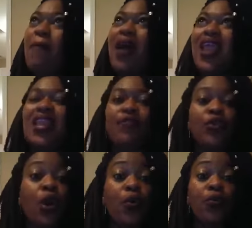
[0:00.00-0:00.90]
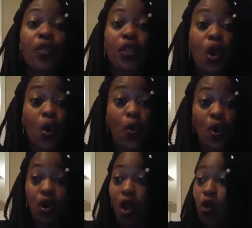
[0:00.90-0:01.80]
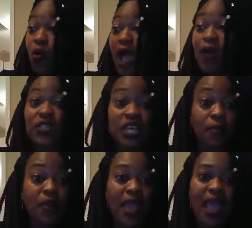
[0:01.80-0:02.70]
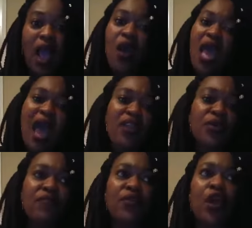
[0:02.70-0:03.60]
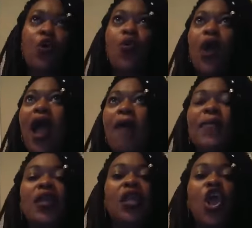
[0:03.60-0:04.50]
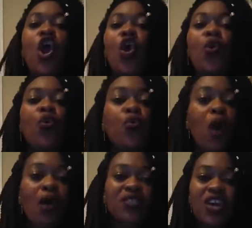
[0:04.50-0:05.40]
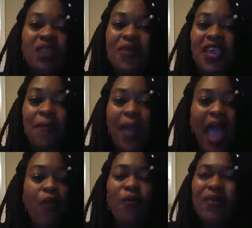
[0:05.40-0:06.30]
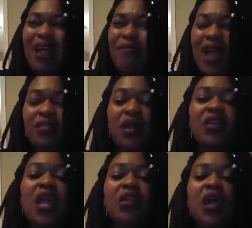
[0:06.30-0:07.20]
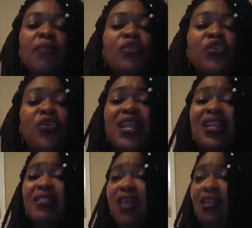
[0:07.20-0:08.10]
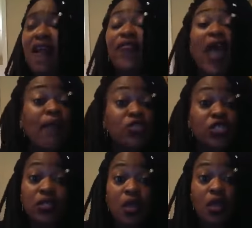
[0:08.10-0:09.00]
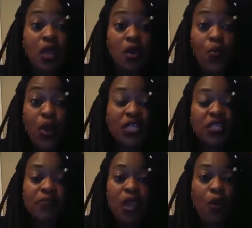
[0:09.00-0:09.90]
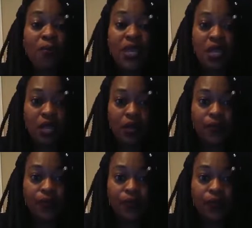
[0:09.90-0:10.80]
I might not even know the whole how it's going to play out. I don't even know how many or who I was going to be in power, but I'm not looking at numbers or anything like that. I'm just wanting to be obedient